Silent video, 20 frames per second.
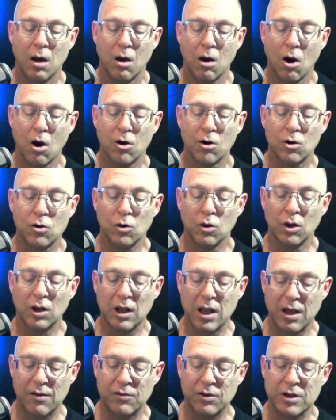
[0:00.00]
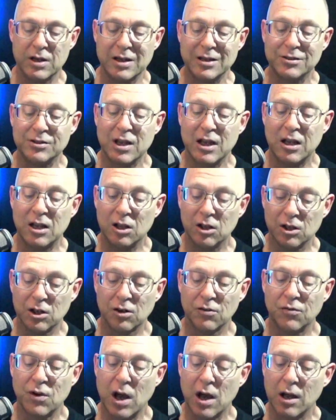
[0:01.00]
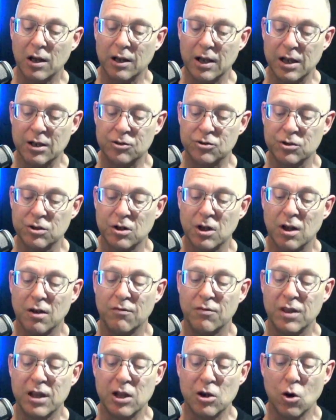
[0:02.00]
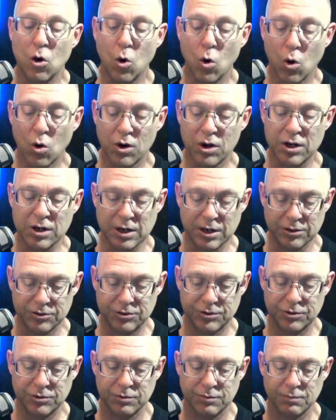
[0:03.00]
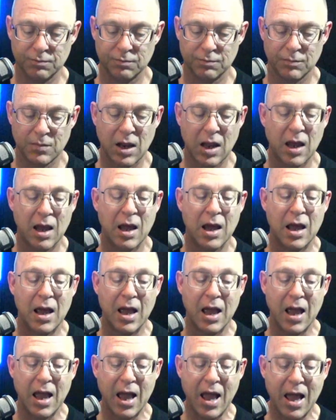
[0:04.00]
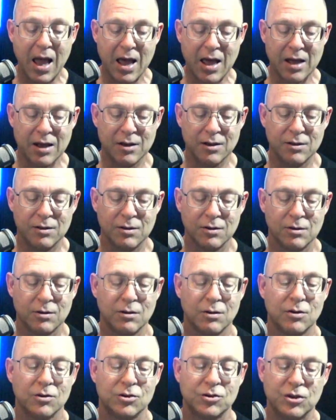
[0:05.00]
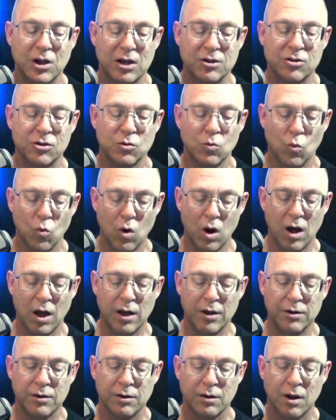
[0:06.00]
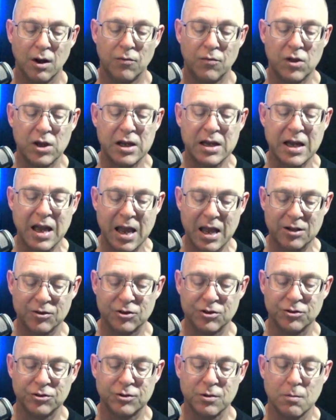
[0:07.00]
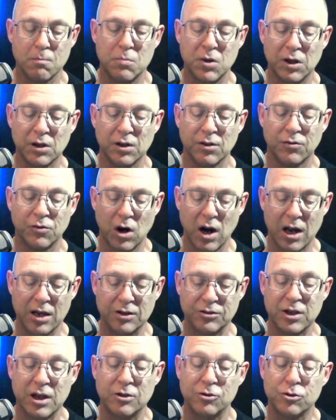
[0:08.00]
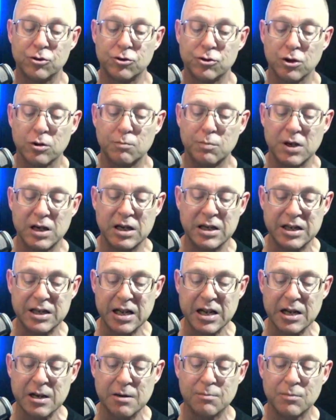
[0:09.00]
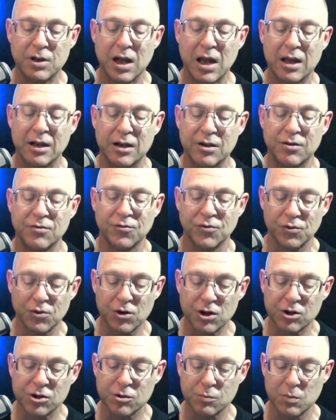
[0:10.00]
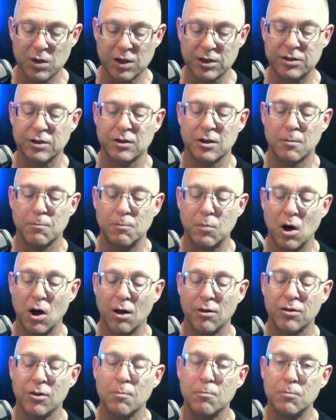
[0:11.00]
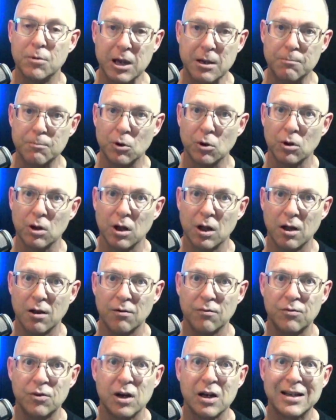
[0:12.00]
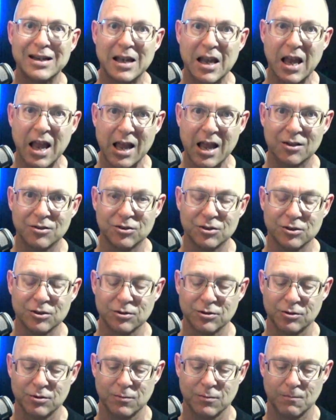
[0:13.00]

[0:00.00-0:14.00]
Article 11 is a clear violation of the ordinance and Section 1 of the Kansas Bill of Rights and should be deemed an infringement upon the people of Kansas.